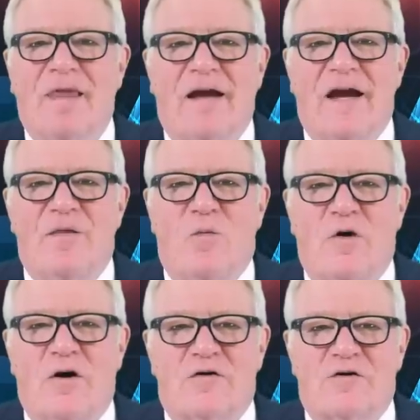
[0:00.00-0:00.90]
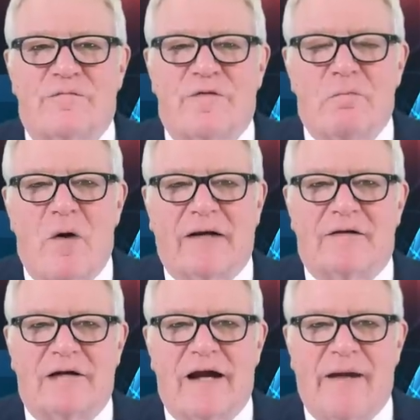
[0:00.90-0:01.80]
In the words of the
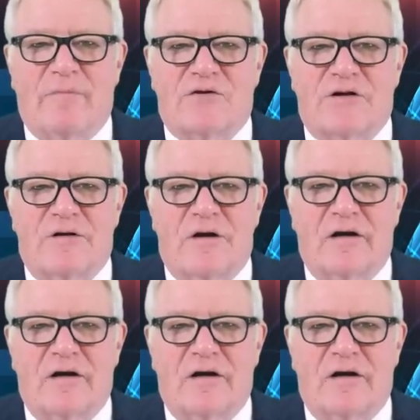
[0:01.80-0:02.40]
mighty Emerson,